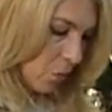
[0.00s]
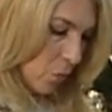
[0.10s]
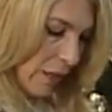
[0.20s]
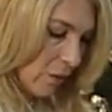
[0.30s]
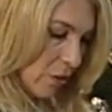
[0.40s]

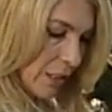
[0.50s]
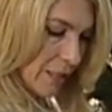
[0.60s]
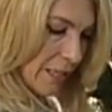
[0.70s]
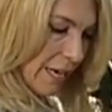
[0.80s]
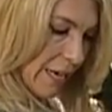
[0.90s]
Wow, look
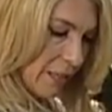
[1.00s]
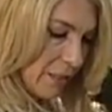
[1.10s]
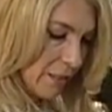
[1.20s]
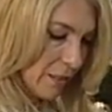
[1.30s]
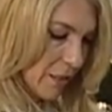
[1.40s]
at that.
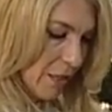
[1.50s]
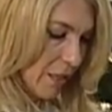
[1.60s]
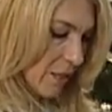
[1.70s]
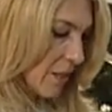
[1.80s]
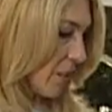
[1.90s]

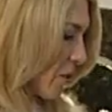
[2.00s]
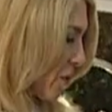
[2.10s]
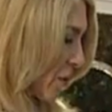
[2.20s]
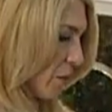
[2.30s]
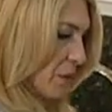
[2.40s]
This
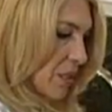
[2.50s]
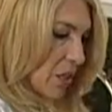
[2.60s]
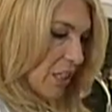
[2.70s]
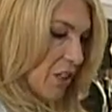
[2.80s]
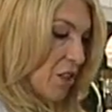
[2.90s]
is going to be
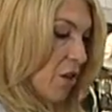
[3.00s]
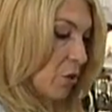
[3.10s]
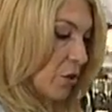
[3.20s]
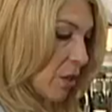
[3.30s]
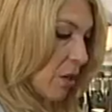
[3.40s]
done in
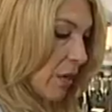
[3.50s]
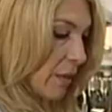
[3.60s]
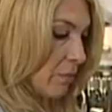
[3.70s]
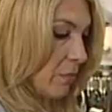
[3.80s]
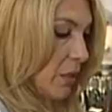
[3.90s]
no
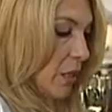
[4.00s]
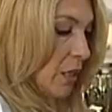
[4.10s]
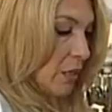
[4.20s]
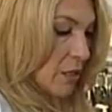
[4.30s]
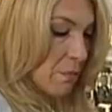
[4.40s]
time.
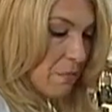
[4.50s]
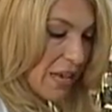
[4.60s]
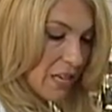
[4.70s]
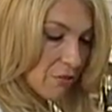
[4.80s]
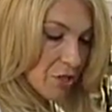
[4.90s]
To
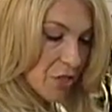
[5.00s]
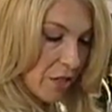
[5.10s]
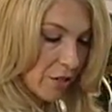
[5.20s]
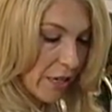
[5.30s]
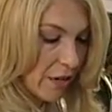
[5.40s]
make
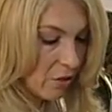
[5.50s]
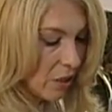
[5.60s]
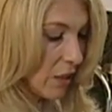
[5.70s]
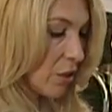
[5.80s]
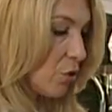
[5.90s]
risotto,
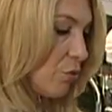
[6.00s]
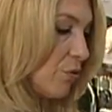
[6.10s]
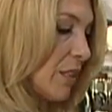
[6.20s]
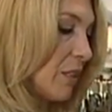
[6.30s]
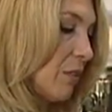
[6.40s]
you
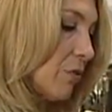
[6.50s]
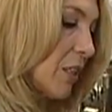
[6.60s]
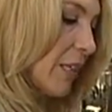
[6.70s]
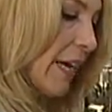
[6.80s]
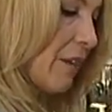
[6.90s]
really,
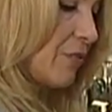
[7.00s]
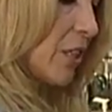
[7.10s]
really have